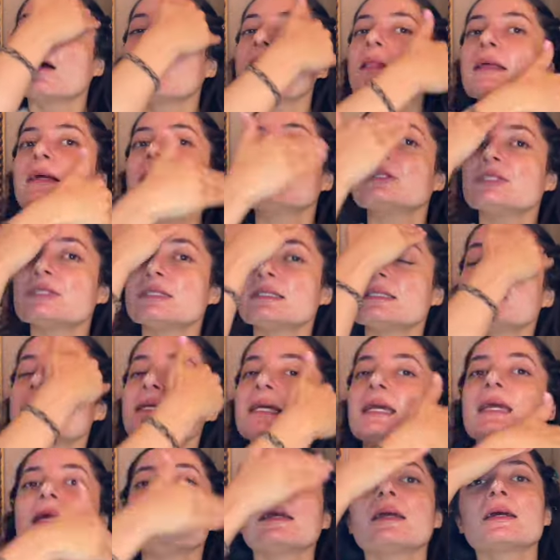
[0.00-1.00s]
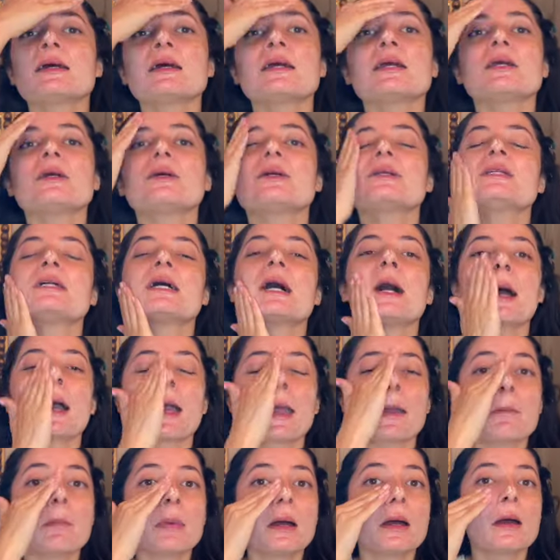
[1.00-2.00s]
Like, just take your
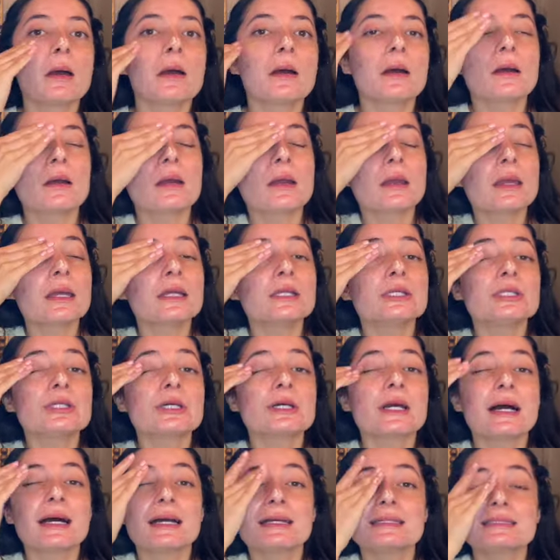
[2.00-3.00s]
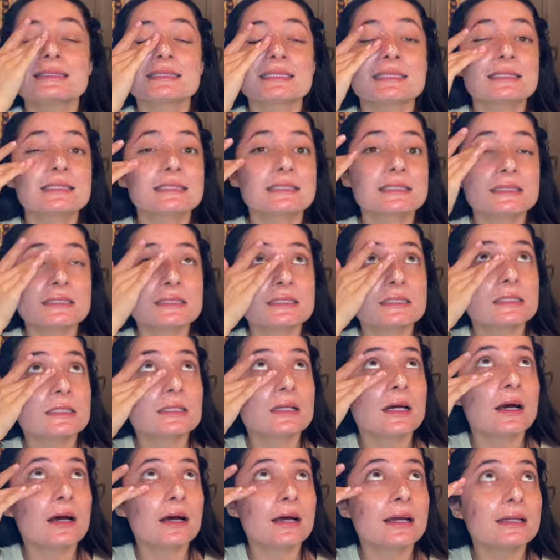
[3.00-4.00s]
time. Get your eyes. This does
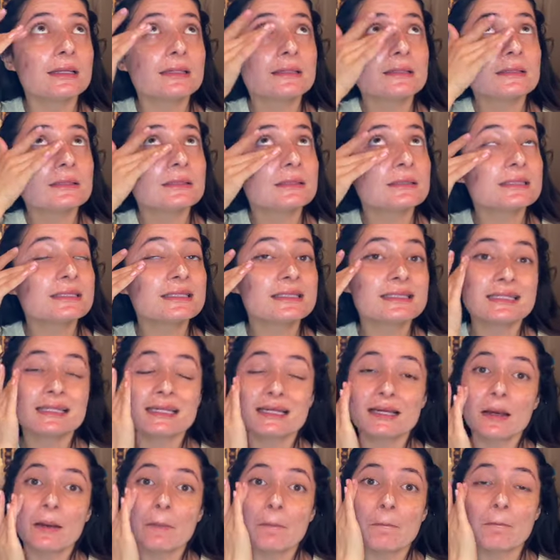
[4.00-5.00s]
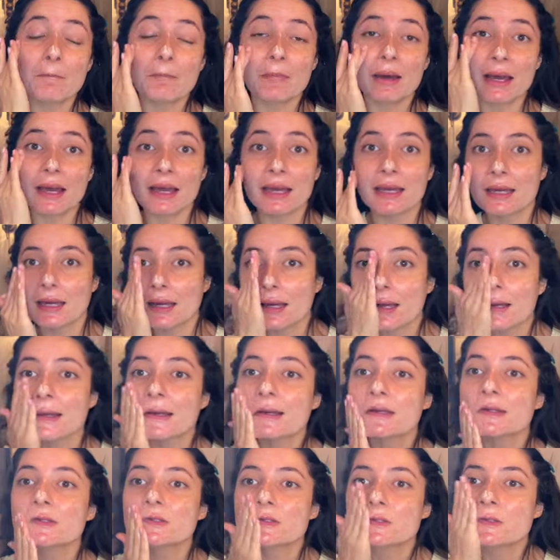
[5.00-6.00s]
not sting my
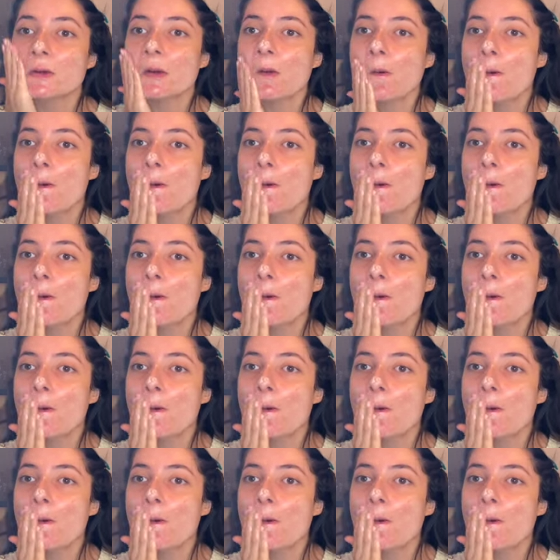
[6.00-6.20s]
eyes.